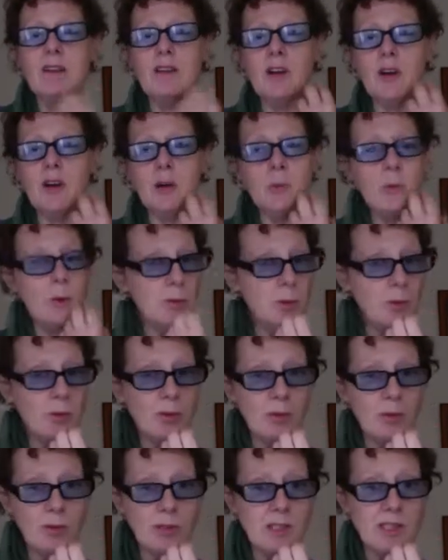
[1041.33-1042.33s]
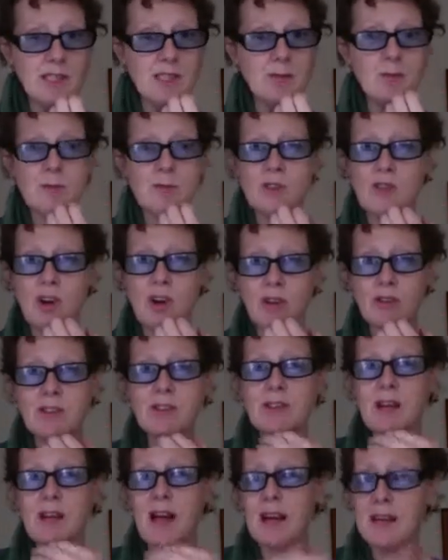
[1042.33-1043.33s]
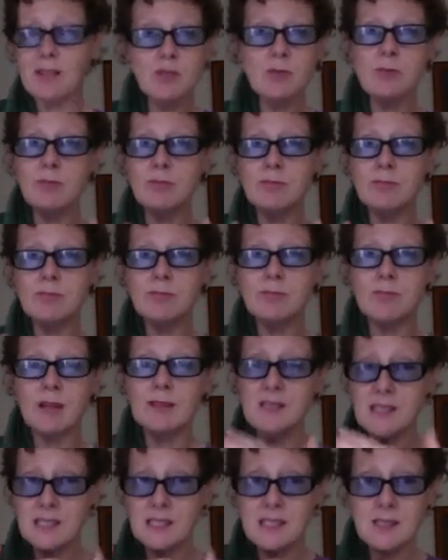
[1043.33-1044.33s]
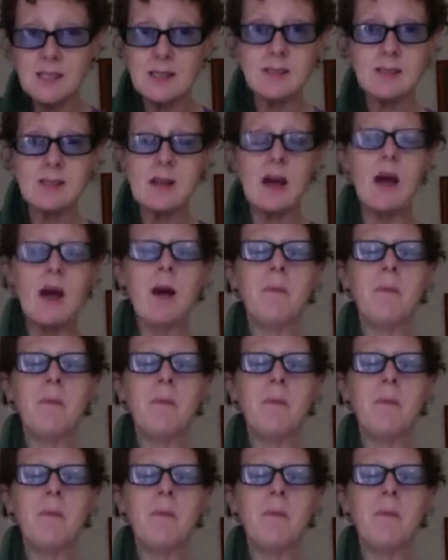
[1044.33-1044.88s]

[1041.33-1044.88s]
A lot of people with autism don't gauge distance.